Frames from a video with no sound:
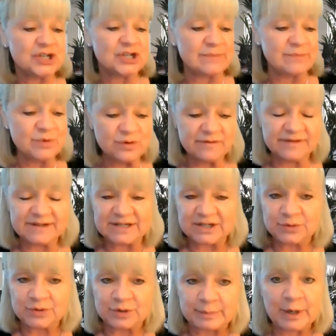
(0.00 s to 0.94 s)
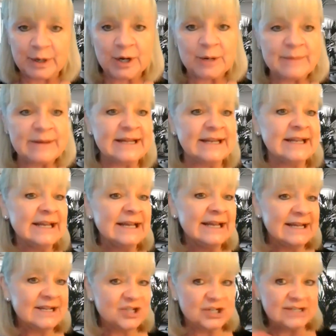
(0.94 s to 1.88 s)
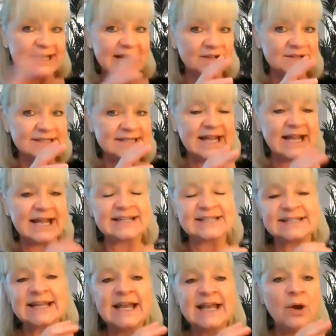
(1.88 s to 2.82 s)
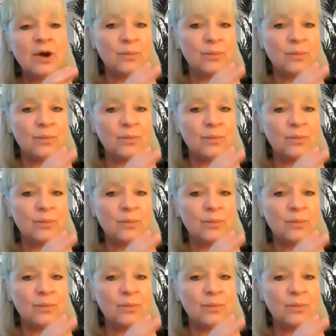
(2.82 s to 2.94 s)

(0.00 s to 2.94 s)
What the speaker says: She moved into an apartment. She downsized.